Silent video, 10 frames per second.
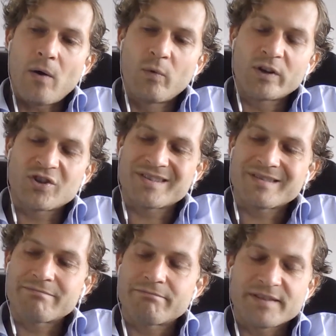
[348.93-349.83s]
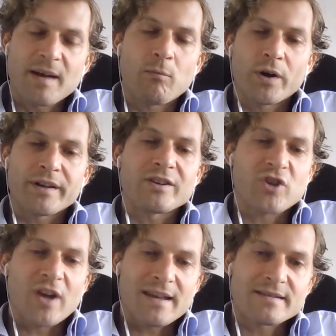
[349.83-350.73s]
Which is somewhat
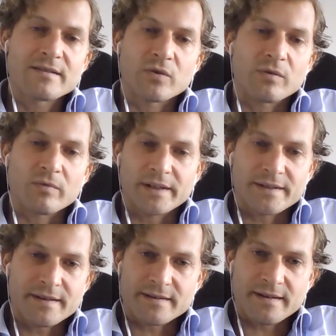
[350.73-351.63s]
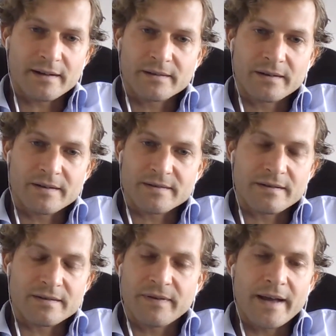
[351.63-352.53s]
adjacent to the real estate sector
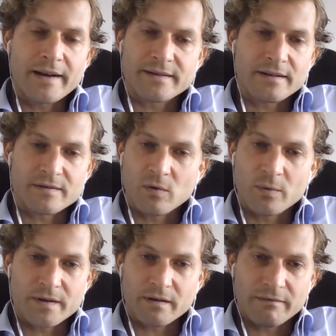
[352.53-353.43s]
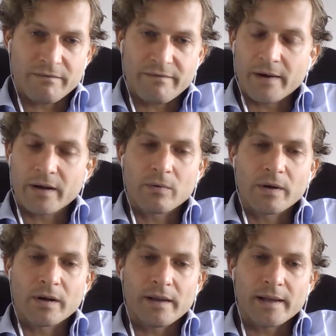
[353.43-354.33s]
because financing is always a very
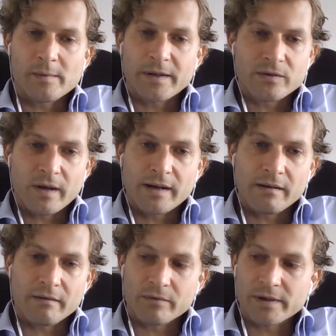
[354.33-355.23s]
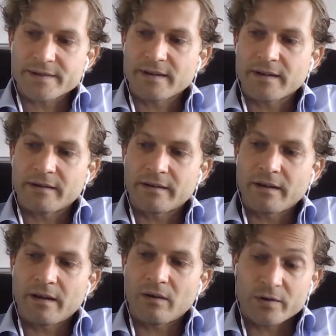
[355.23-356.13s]
critical element to any real estate
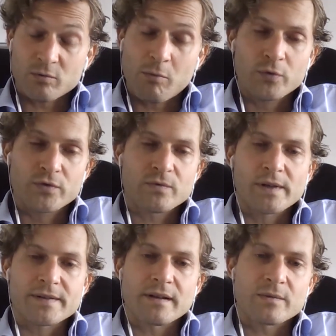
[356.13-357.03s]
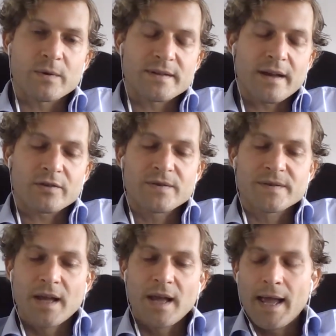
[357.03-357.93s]
or to most real estate
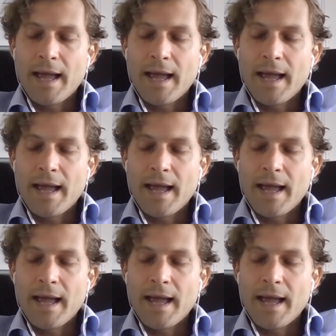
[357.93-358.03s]
transactions.